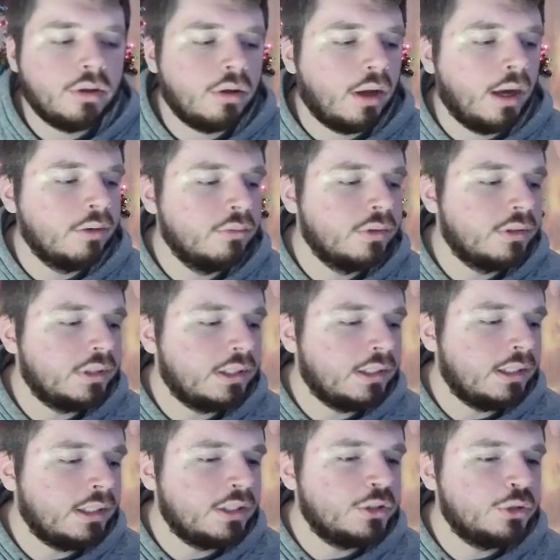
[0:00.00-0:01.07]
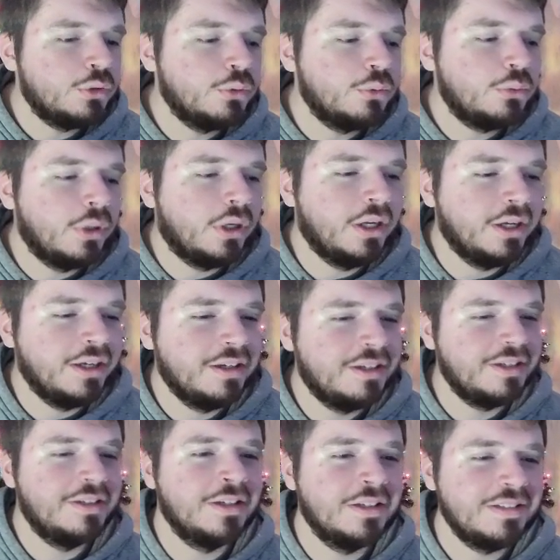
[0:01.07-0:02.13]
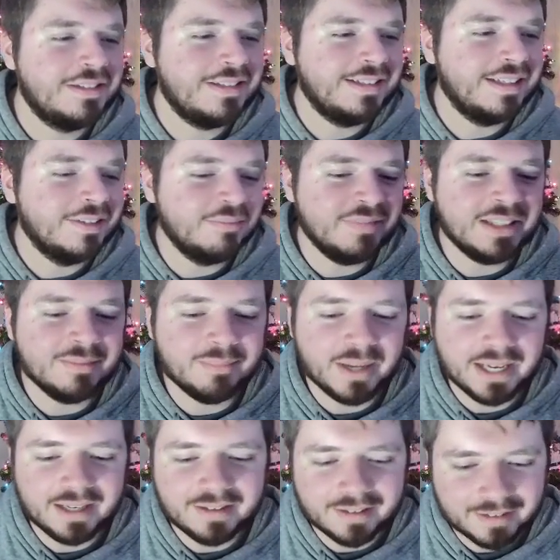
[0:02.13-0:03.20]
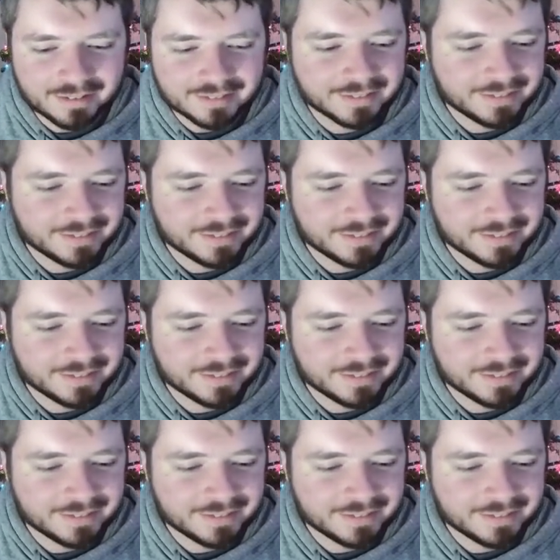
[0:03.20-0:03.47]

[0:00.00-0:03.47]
I really need you to give me beta.